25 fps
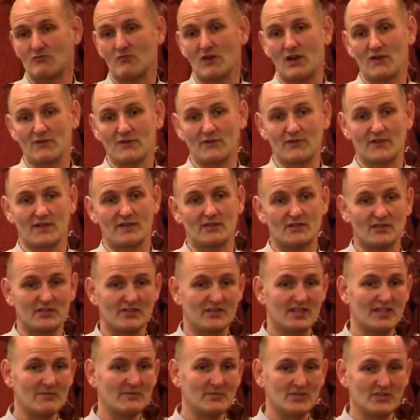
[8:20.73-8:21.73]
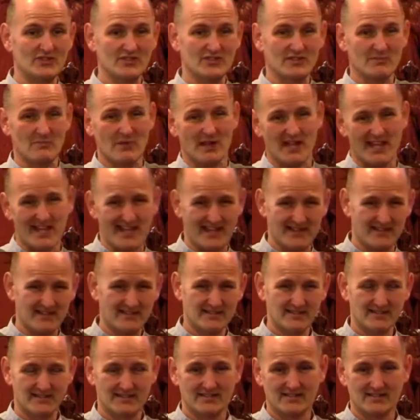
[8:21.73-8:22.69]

rather than just images in my head